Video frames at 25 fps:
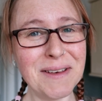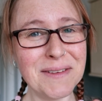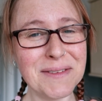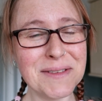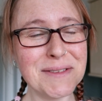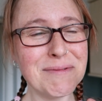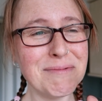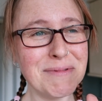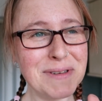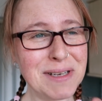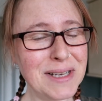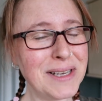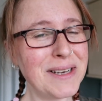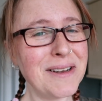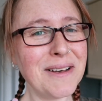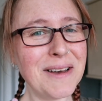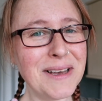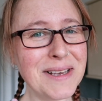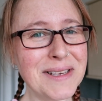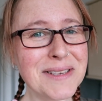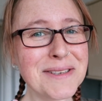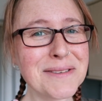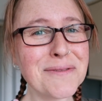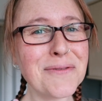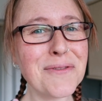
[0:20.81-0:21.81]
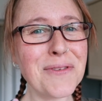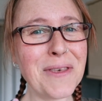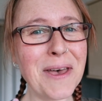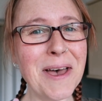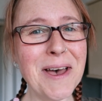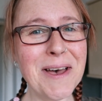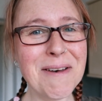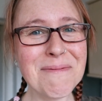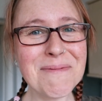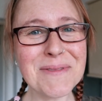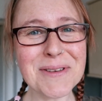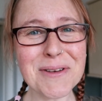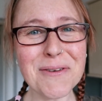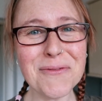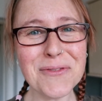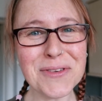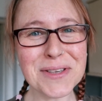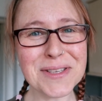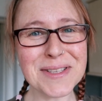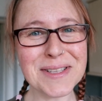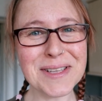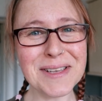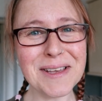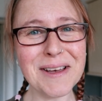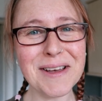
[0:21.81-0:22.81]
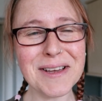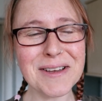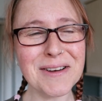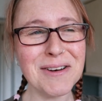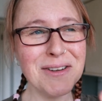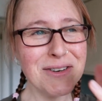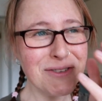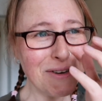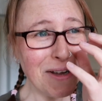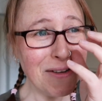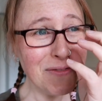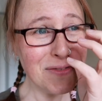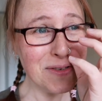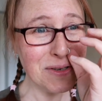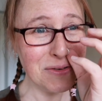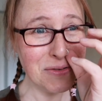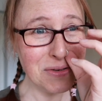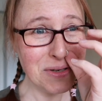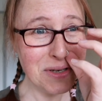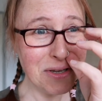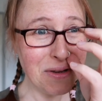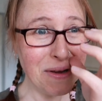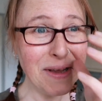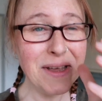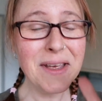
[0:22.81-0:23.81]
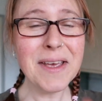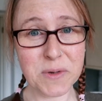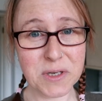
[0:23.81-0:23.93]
That was really nice of them. Obviously, I can't drive, so I couldn't do it.